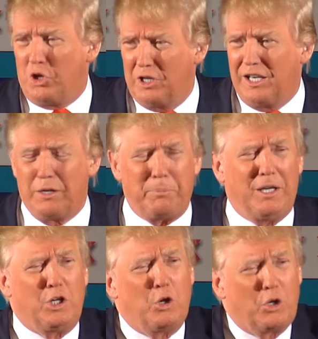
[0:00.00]
He'll end up
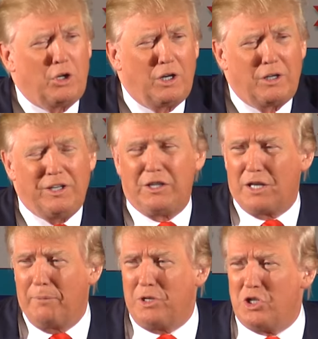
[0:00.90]
being no good. He'll need
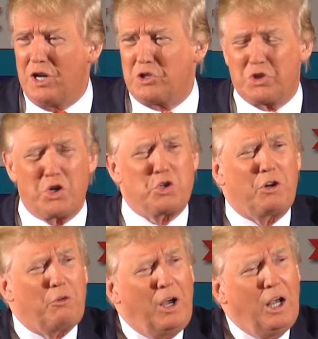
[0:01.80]
Tommy John
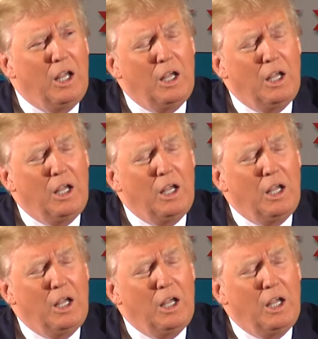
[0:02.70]
surgery, right?